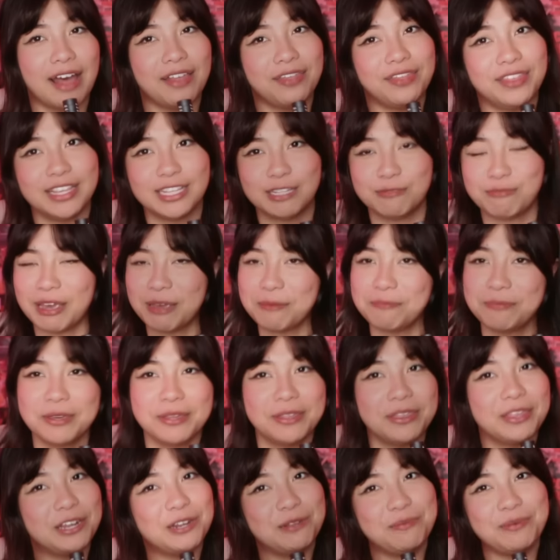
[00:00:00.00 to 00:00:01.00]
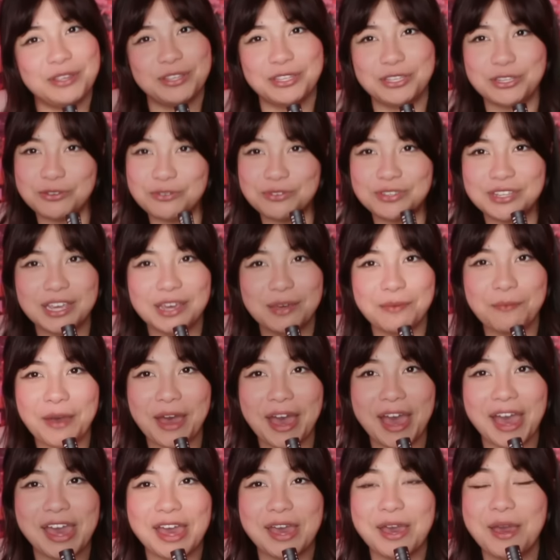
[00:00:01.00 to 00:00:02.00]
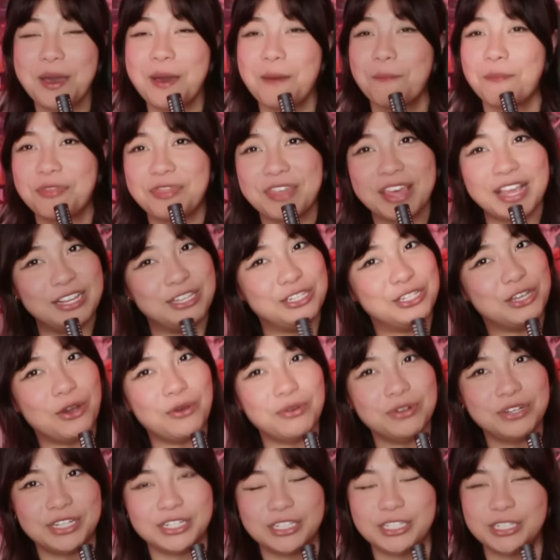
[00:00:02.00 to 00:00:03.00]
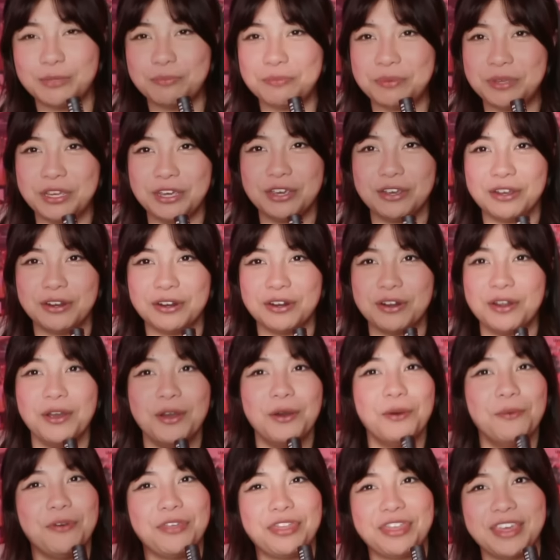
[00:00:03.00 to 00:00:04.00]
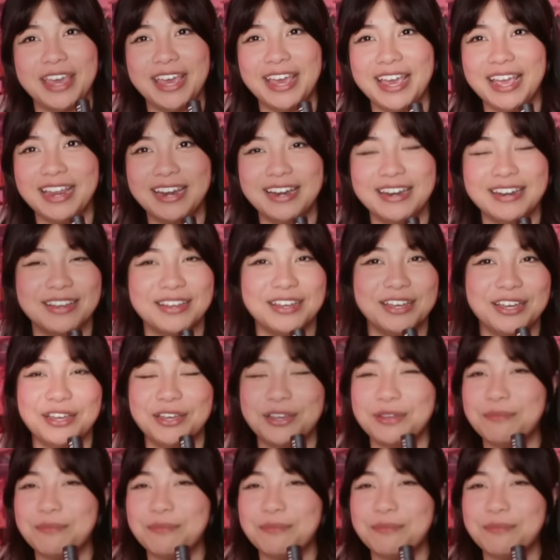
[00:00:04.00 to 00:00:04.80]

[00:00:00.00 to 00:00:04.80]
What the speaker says: this might be a little bit too TMI, but they don't disappear within